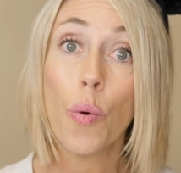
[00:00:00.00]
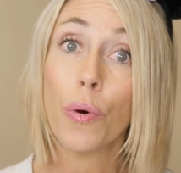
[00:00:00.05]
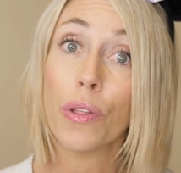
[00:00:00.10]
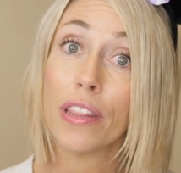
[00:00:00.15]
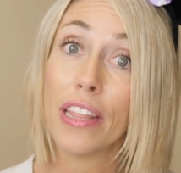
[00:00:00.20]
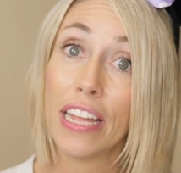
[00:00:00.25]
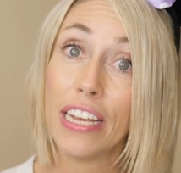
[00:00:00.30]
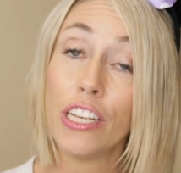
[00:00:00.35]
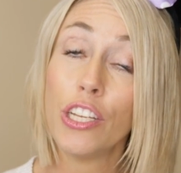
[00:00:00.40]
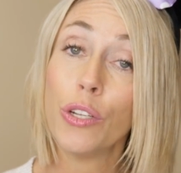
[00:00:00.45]

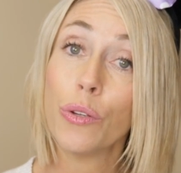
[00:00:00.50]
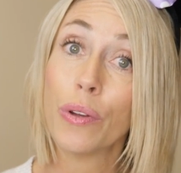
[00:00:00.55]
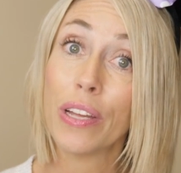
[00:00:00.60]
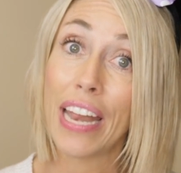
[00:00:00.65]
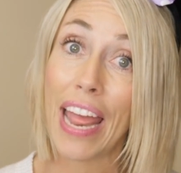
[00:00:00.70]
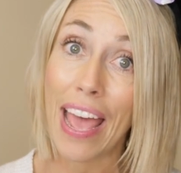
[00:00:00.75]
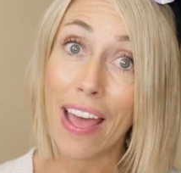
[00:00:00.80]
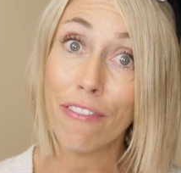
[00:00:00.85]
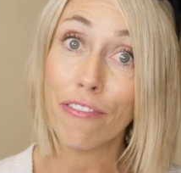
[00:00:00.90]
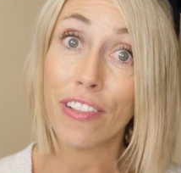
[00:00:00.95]
Well, then you
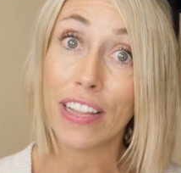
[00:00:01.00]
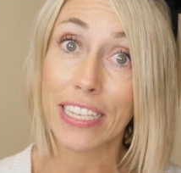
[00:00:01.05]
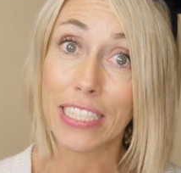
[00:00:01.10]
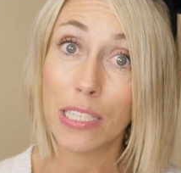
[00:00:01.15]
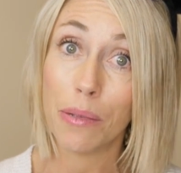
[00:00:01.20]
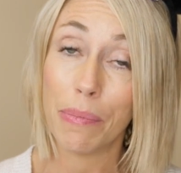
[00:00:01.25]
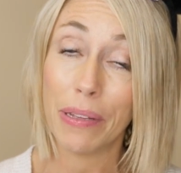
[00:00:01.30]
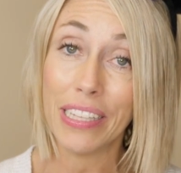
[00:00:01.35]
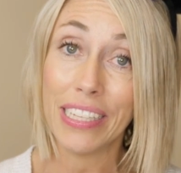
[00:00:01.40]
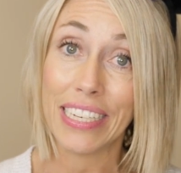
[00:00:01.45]
can have
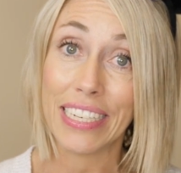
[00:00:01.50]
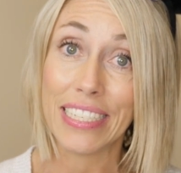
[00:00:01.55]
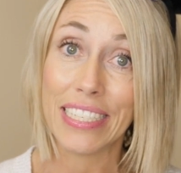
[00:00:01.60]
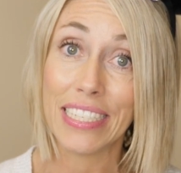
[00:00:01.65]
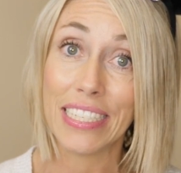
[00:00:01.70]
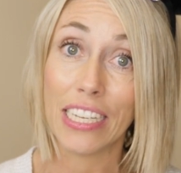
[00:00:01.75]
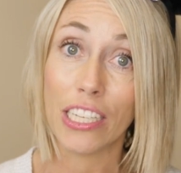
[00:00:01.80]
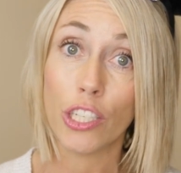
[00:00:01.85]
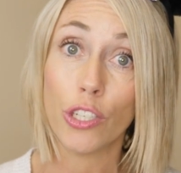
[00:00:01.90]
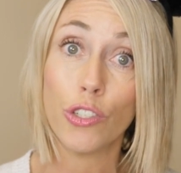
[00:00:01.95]
flexibility
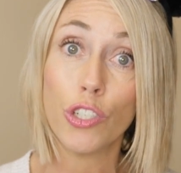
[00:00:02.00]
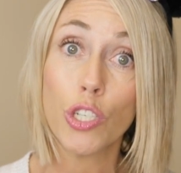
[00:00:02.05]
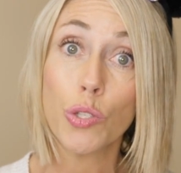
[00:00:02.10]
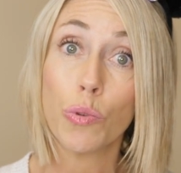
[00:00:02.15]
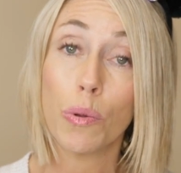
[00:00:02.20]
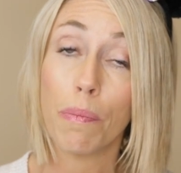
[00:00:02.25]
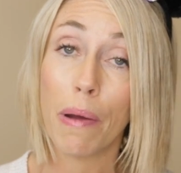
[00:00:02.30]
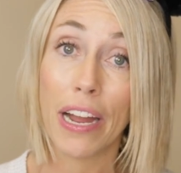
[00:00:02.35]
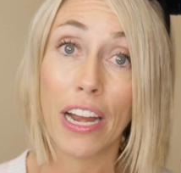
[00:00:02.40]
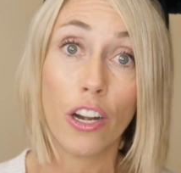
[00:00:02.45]
still. You just
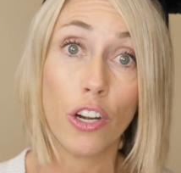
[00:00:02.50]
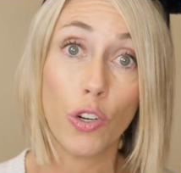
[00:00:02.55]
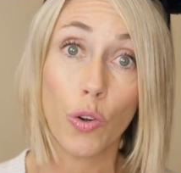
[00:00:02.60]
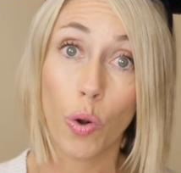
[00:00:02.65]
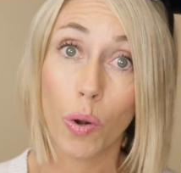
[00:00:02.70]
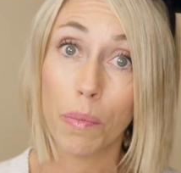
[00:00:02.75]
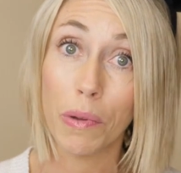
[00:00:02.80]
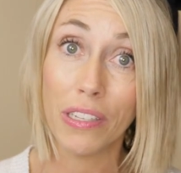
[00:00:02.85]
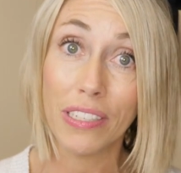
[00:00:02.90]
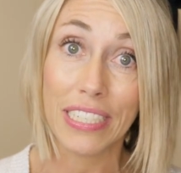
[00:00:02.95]
would buy our
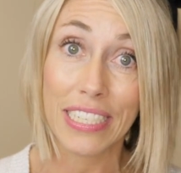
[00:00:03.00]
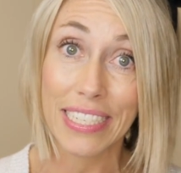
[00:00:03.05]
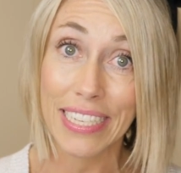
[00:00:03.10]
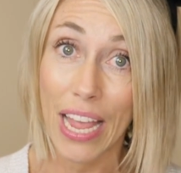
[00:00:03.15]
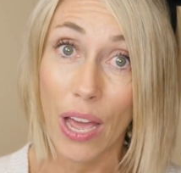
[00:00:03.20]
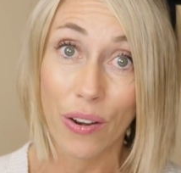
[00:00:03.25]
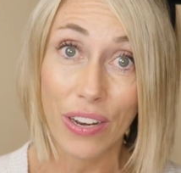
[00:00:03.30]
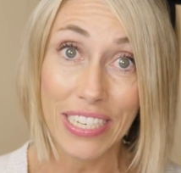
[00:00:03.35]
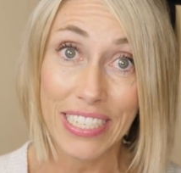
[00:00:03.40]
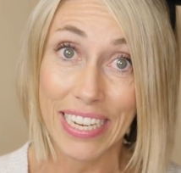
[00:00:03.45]
normal
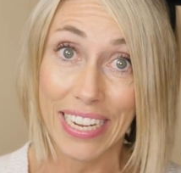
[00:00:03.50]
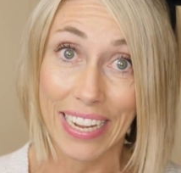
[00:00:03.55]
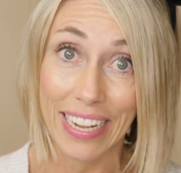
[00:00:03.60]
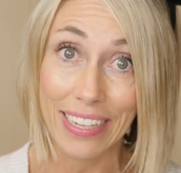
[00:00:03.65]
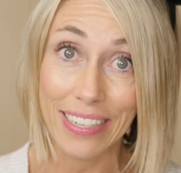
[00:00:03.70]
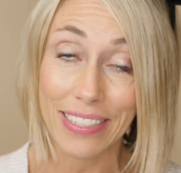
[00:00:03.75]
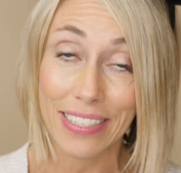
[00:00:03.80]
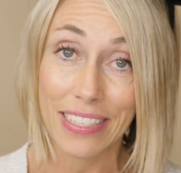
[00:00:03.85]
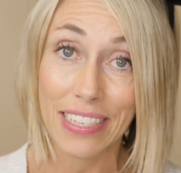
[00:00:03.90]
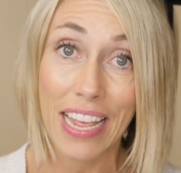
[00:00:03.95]
discounted
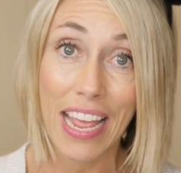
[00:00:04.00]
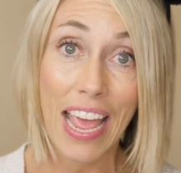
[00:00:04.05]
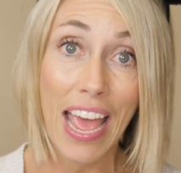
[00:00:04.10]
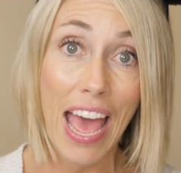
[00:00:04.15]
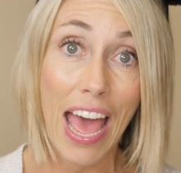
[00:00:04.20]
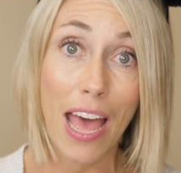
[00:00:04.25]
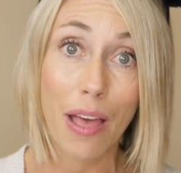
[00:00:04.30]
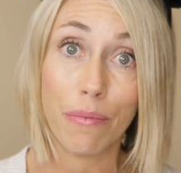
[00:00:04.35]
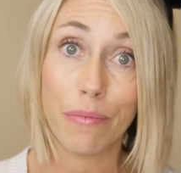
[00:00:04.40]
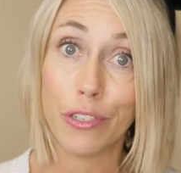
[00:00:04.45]
tickets,
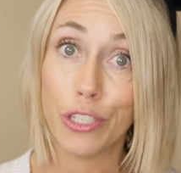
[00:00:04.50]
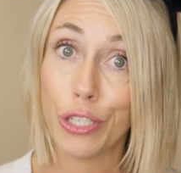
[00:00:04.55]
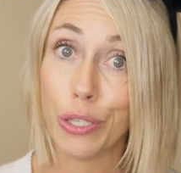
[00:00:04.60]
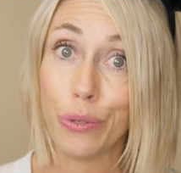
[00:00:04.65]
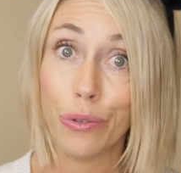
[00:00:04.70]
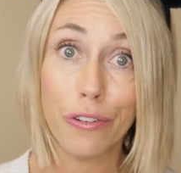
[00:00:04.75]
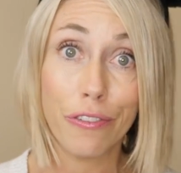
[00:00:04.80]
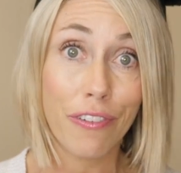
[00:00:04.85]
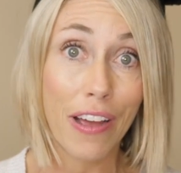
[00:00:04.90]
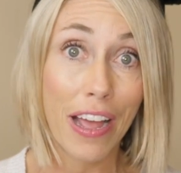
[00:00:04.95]

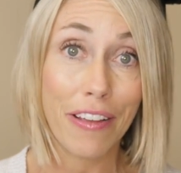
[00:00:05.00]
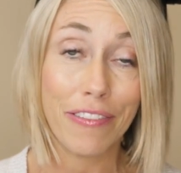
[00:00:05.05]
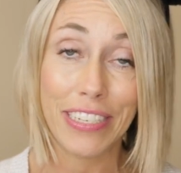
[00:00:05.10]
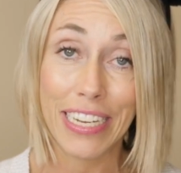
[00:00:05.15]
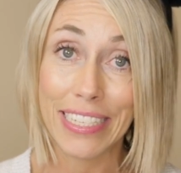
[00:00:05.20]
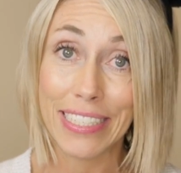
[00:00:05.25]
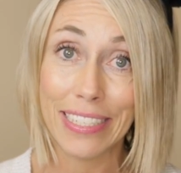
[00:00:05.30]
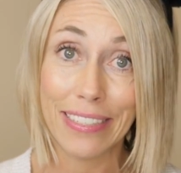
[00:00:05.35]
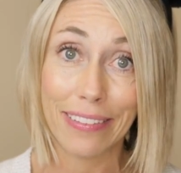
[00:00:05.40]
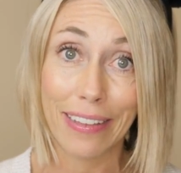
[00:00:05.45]
2 to 5
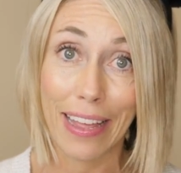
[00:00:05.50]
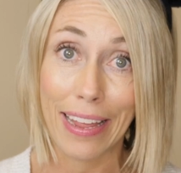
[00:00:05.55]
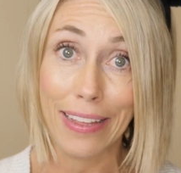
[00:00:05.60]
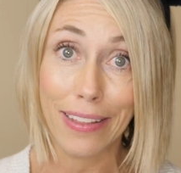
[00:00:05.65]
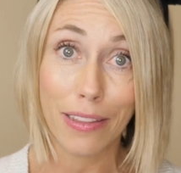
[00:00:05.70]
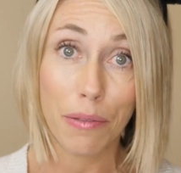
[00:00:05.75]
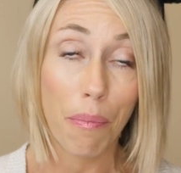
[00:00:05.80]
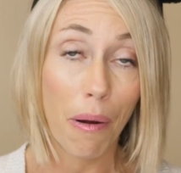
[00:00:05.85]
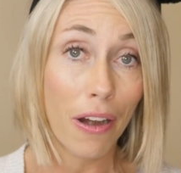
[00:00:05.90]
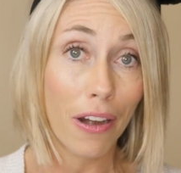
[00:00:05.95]
days in
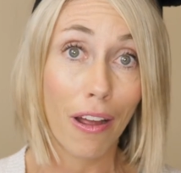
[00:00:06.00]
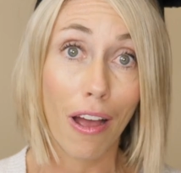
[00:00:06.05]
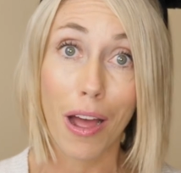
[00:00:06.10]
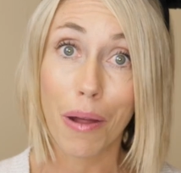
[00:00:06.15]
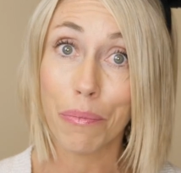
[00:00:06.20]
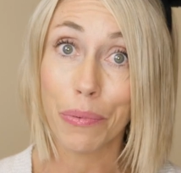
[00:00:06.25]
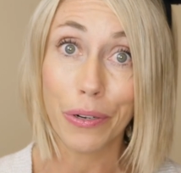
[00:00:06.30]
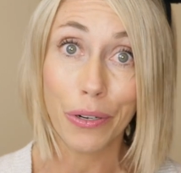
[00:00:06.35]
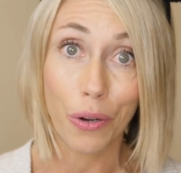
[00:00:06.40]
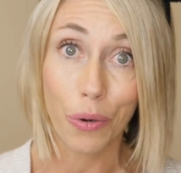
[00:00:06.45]
length, park
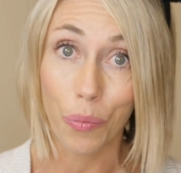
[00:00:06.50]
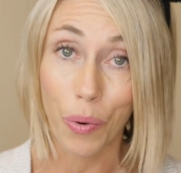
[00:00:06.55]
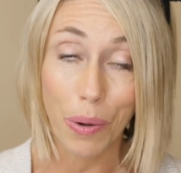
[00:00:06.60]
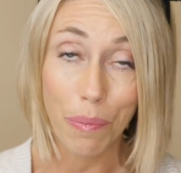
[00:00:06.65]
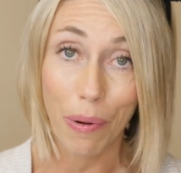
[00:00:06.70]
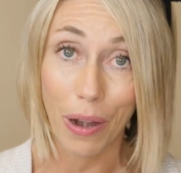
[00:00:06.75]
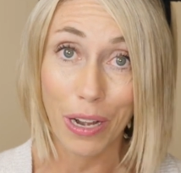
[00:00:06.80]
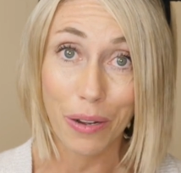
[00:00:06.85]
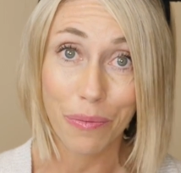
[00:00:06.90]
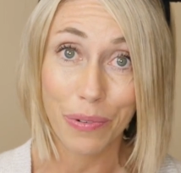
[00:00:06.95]
hopper or
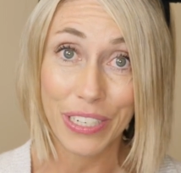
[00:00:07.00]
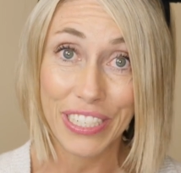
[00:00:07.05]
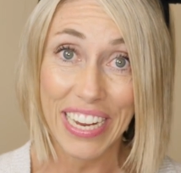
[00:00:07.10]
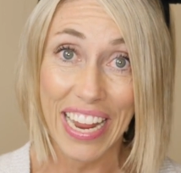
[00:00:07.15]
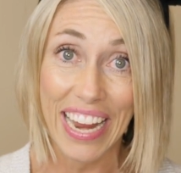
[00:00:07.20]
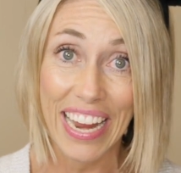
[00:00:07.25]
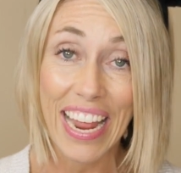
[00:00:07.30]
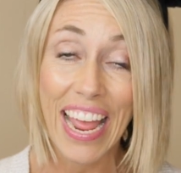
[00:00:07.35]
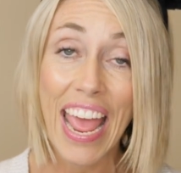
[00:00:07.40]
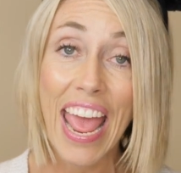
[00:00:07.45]
one park per
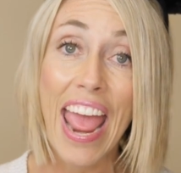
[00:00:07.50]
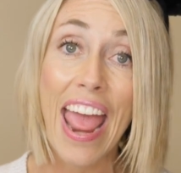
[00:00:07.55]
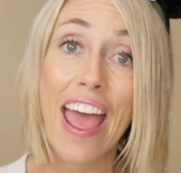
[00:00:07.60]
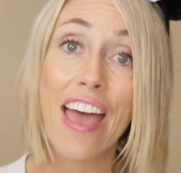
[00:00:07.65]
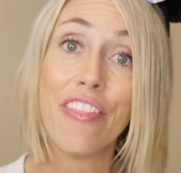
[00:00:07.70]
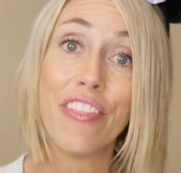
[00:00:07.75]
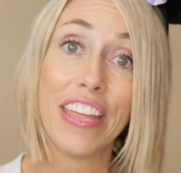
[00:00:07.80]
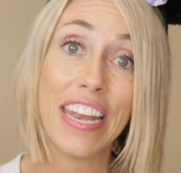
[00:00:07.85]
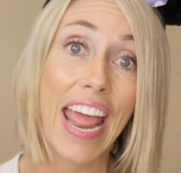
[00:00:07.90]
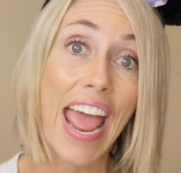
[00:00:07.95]
day,
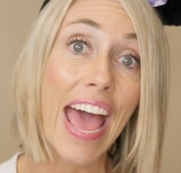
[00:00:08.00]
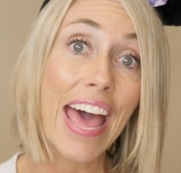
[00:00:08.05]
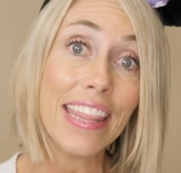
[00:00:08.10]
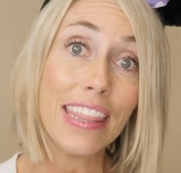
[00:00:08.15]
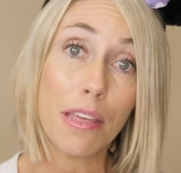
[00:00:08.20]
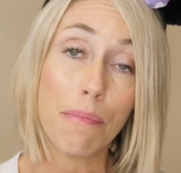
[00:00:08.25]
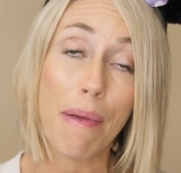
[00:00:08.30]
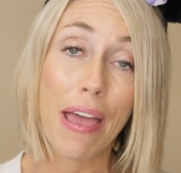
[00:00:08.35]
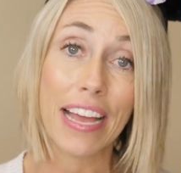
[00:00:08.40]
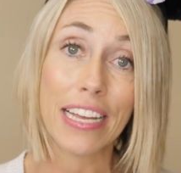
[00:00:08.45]
and then
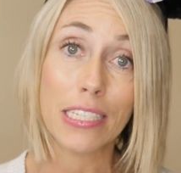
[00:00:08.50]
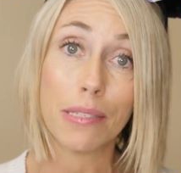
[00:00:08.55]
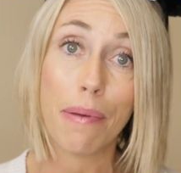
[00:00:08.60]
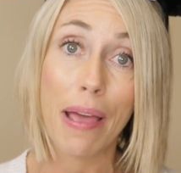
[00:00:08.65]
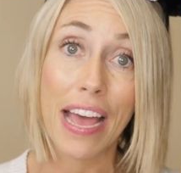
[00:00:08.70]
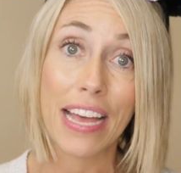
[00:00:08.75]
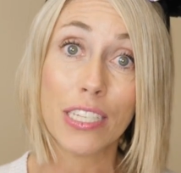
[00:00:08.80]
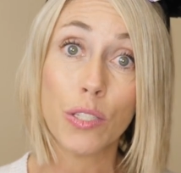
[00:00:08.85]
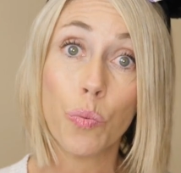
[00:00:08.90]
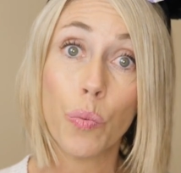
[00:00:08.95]
add the
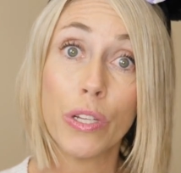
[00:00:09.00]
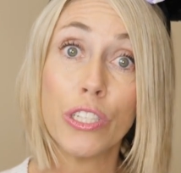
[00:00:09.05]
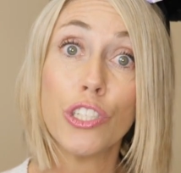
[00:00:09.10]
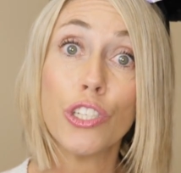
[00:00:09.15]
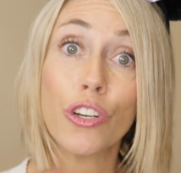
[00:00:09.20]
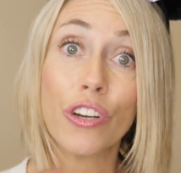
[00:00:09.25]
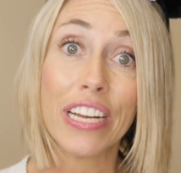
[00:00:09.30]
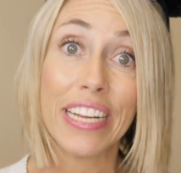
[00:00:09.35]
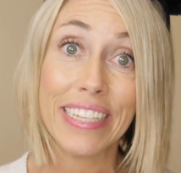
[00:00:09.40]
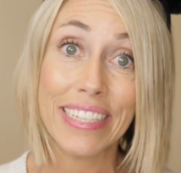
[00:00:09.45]
MaxPass
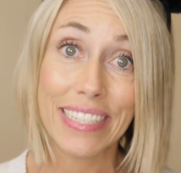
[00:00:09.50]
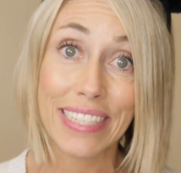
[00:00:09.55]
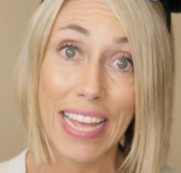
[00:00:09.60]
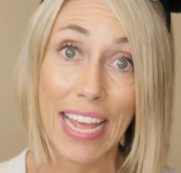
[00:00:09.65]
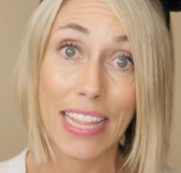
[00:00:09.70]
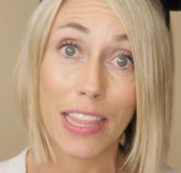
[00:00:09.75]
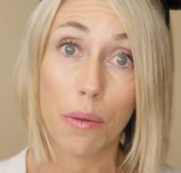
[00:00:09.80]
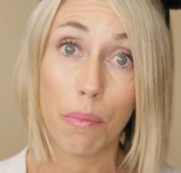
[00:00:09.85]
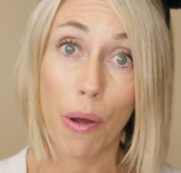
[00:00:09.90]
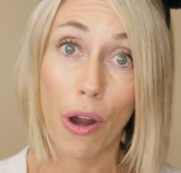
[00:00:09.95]
once you're
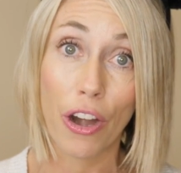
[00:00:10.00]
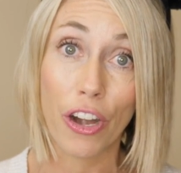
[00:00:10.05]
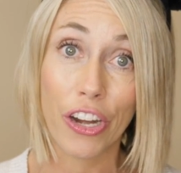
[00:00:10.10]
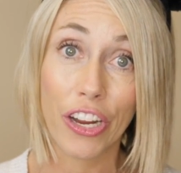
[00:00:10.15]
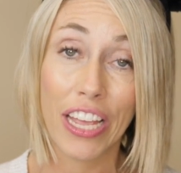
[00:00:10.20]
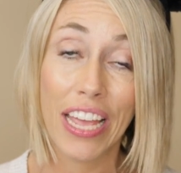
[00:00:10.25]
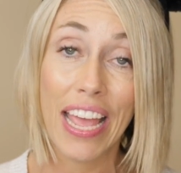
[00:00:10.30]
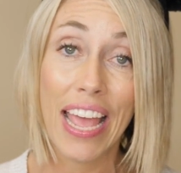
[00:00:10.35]
inside the park.